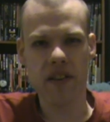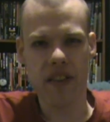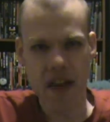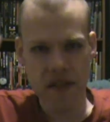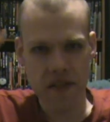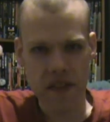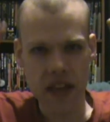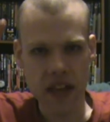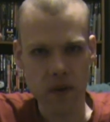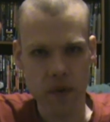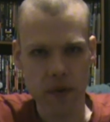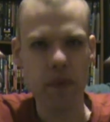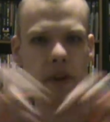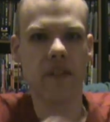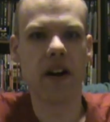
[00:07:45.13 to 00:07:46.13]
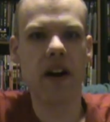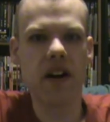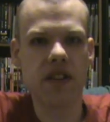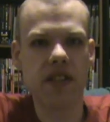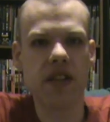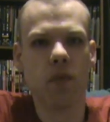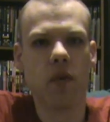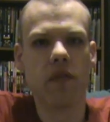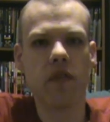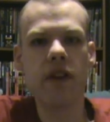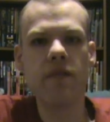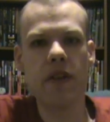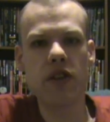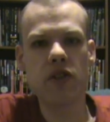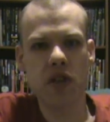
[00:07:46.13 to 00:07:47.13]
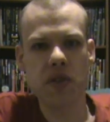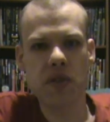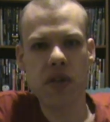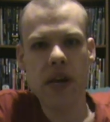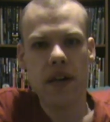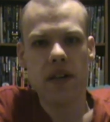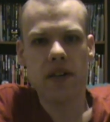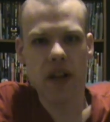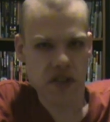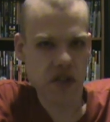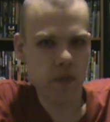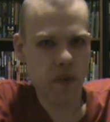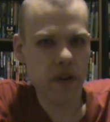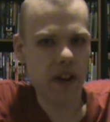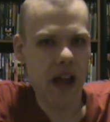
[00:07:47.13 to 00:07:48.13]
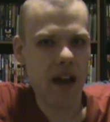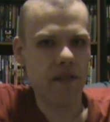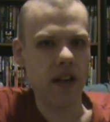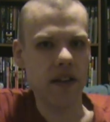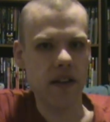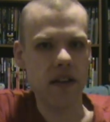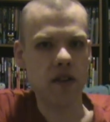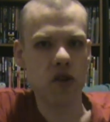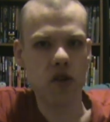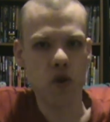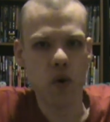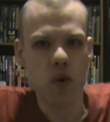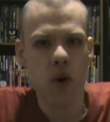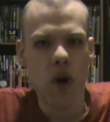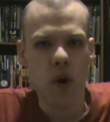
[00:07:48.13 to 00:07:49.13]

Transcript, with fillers: that thing with Polaris that Wolverine mentions doesn't really have anything to do